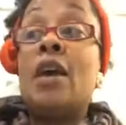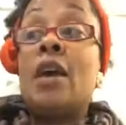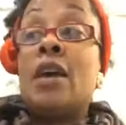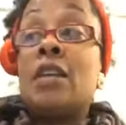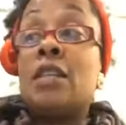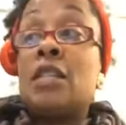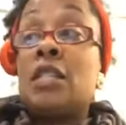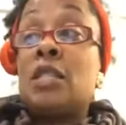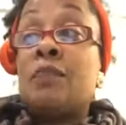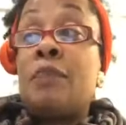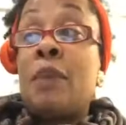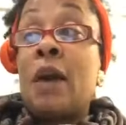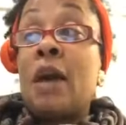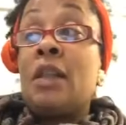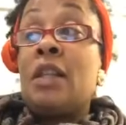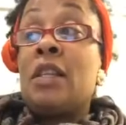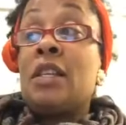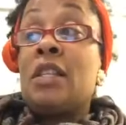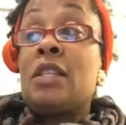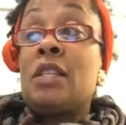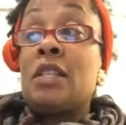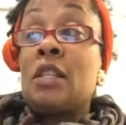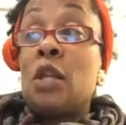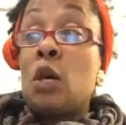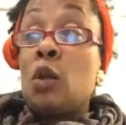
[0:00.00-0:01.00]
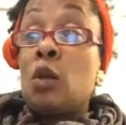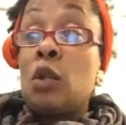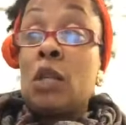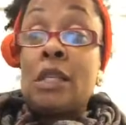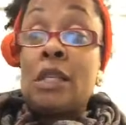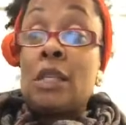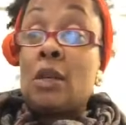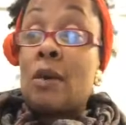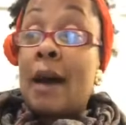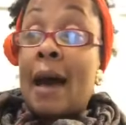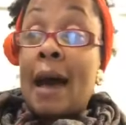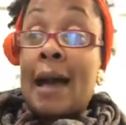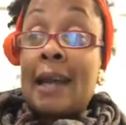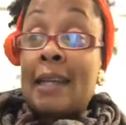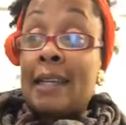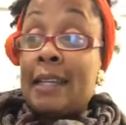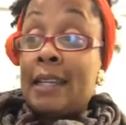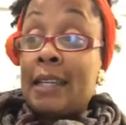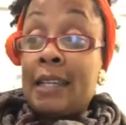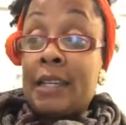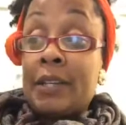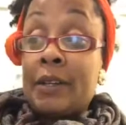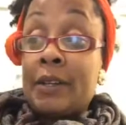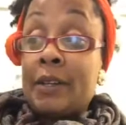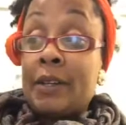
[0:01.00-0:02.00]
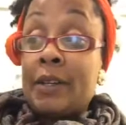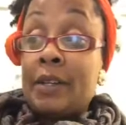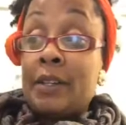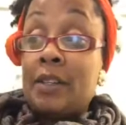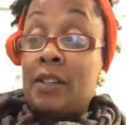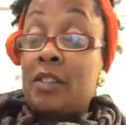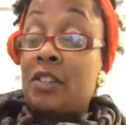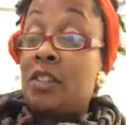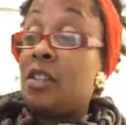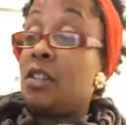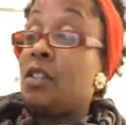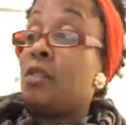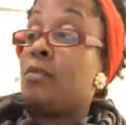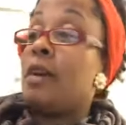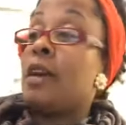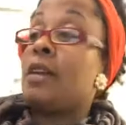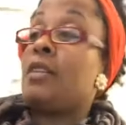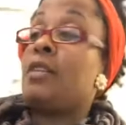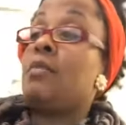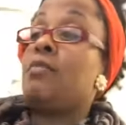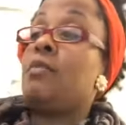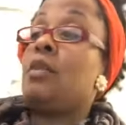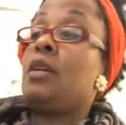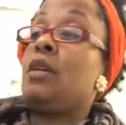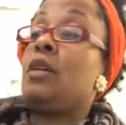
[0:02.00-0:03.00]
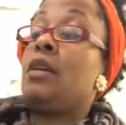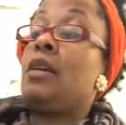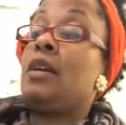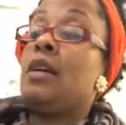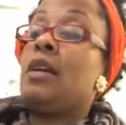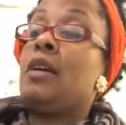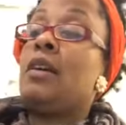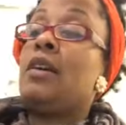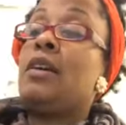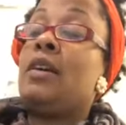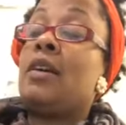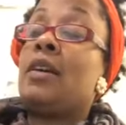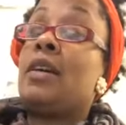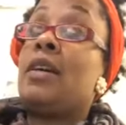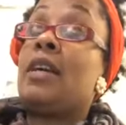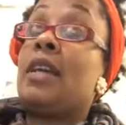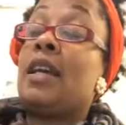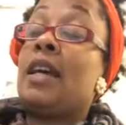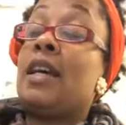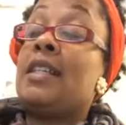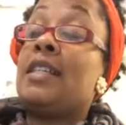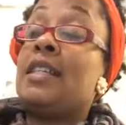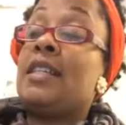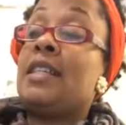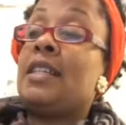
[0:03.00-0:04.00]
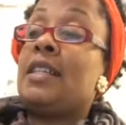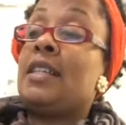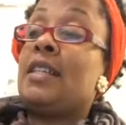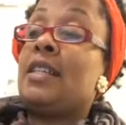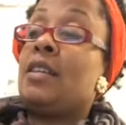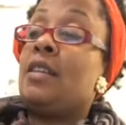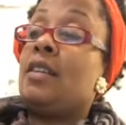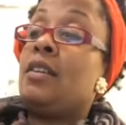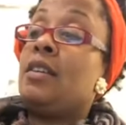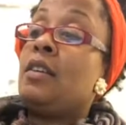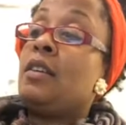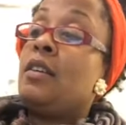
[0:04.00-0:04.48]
"Spell it slowly so I can hear it," she directed me, and I did.